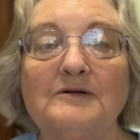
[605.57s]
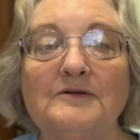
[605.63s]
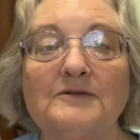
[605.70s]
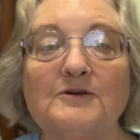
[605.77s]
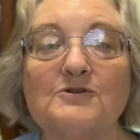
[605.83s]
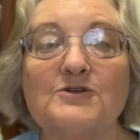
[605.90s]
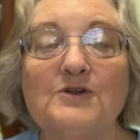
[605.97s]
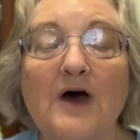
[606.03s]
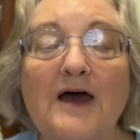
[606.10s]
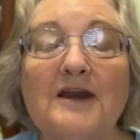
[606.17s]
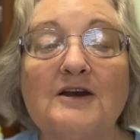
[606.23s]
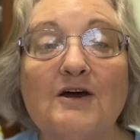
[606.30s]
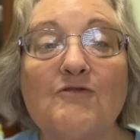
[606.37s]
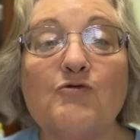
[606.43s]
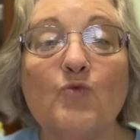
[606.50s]
There's not
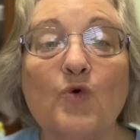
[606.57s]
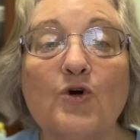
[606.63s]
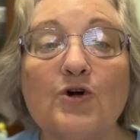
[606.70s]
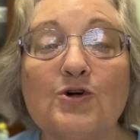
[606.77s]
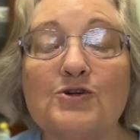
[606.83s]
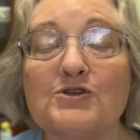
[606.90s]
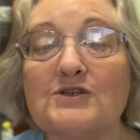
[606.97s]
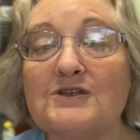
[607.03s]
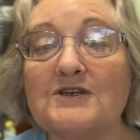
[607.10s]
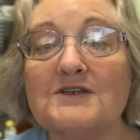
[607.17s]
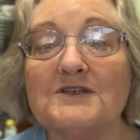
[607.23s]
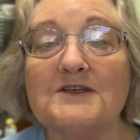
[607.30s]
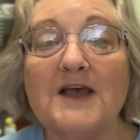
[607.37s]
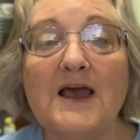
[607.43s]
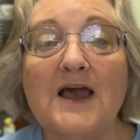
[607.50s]
enough words to
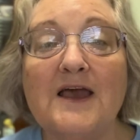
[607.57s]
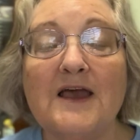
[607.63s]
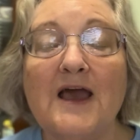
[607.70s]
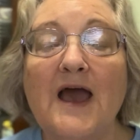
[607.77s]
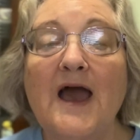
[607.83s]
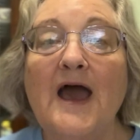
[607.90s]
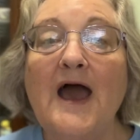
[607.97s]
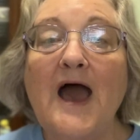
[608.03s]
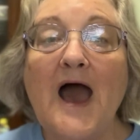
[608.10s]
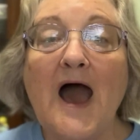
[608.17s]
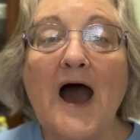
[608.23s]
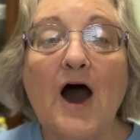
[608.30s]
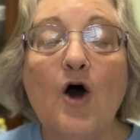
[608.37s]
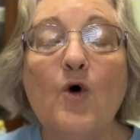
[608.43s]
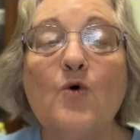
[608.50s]
say
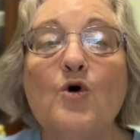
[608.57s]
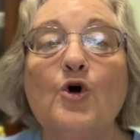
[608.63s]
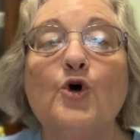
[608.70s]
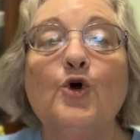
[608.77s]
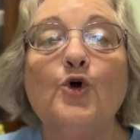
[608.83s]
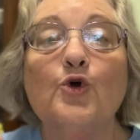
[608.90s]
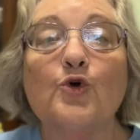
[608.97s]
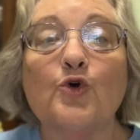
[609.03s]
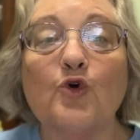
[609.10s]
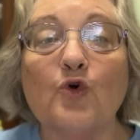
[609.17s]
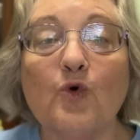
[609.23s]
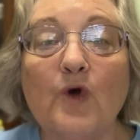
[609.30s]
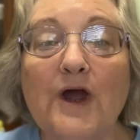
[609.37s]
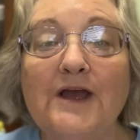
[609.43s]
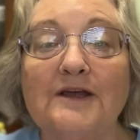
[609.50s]
how
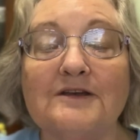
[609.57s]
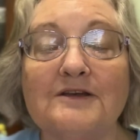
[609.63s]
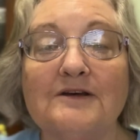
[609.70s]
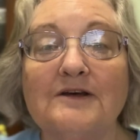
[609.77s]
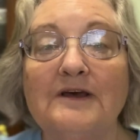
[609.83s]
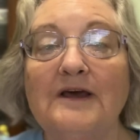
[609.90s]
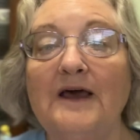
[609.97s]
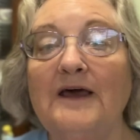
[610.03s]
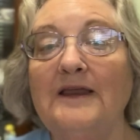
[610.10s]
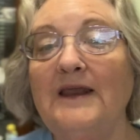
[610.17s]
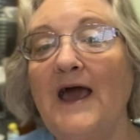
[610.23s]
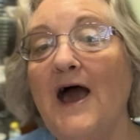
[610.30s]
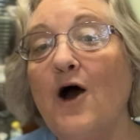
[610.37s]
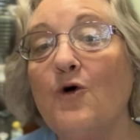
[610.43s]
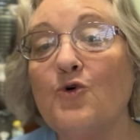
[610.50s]
great and
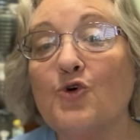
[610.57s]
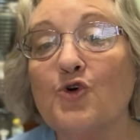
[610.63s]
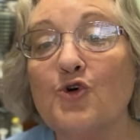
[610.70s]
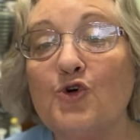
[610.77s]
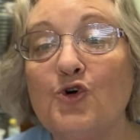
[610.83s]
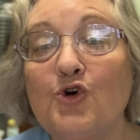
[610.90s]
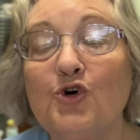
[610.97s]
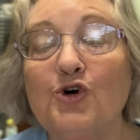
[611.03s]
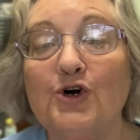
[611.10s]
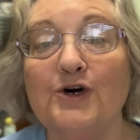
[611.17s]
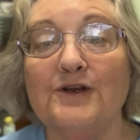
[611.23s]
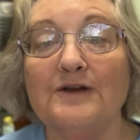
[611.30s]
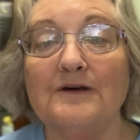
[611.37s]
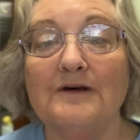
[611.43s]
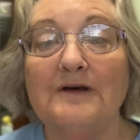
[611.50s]
how
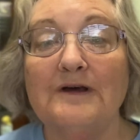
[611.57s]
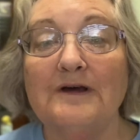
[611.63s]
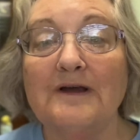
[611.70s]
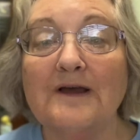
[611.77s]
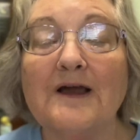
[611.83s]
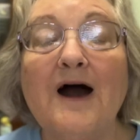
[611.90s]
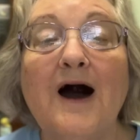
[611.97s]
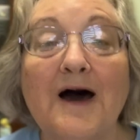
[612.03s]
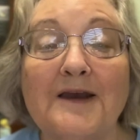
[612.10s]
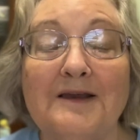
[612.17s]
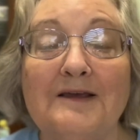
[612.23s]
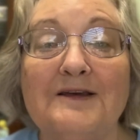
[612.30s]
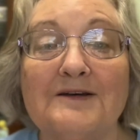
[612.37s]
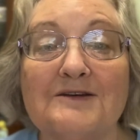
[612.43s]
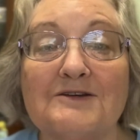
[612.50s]
good God
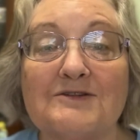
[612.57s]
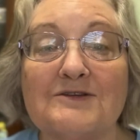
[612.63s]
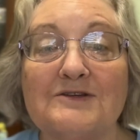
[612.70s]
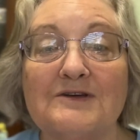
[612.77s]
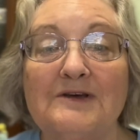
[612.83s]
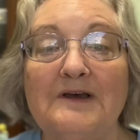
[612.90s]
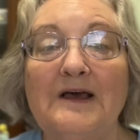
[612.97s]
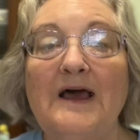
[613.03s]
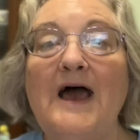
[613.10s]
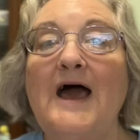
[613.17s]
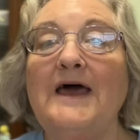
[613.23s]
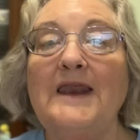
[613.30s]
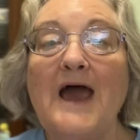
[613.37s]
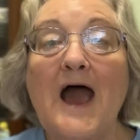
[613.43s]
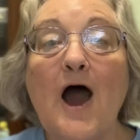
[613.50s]
is
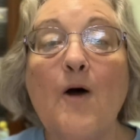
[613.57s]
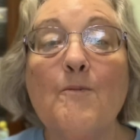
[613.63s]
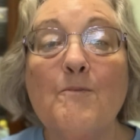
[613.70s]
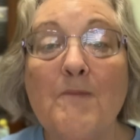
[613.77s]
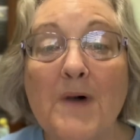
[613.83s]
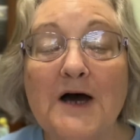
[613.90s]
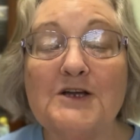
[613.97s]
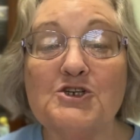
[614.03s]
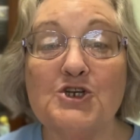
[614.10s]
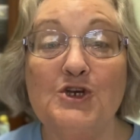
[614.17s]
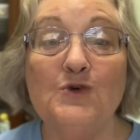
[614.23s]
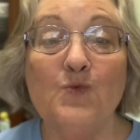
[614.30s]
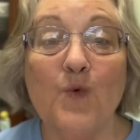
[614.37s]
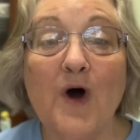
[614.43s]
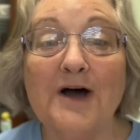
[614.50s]
and how much he
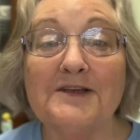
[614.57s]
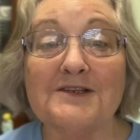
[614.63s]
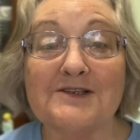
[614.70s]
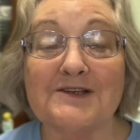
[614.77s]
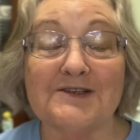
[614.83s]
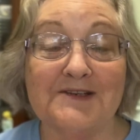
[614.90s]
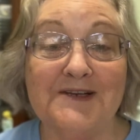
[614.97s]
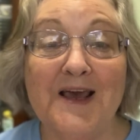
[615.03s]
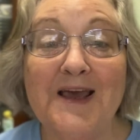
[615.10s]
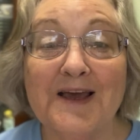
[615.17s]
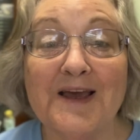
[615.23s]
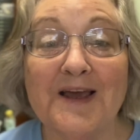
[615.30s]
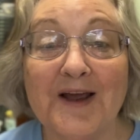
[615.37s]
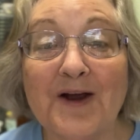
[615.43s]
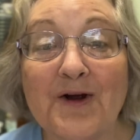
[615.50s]
wants to
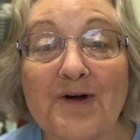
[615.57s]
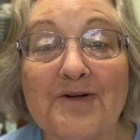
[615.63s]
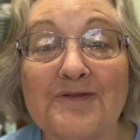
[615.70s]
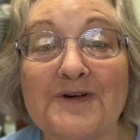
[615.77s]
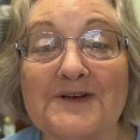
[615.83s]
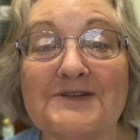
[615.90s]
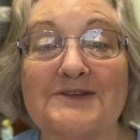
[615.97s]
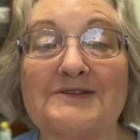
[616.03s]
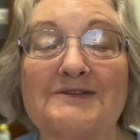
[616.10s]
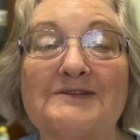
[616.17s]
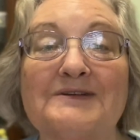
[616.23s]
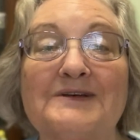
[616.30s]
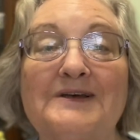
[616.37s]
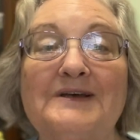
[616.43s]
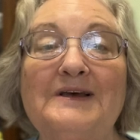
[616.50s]
take care of us.
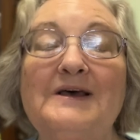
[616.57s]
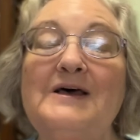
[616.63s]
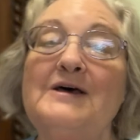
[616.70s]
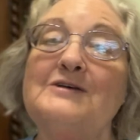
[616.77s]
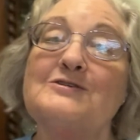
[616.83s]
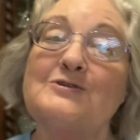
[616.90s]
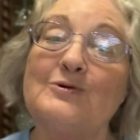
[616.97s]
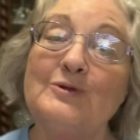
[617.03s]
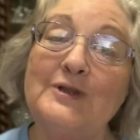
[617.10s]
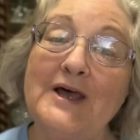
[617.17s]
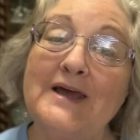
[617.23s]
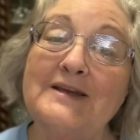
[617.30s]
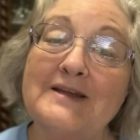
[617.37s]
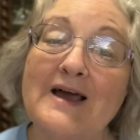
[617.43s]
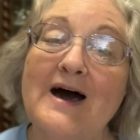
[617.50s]
So
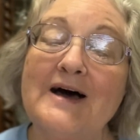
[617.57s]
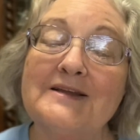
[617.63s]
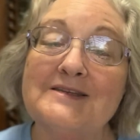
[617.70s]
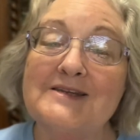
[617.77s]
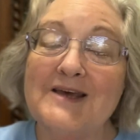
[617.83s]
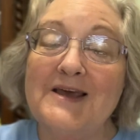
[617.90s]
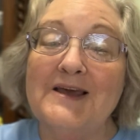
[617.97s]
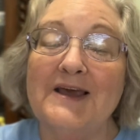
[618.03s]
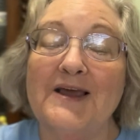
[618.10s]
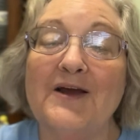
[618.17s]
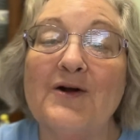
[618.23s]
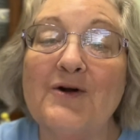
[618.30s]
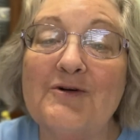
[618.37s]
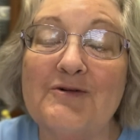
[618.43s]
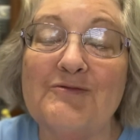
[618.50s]
let God take
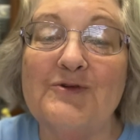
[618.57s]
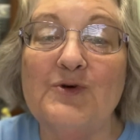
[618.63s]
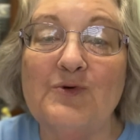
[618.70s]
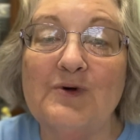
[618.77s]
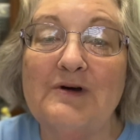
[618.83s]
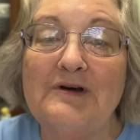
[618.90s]
care of you.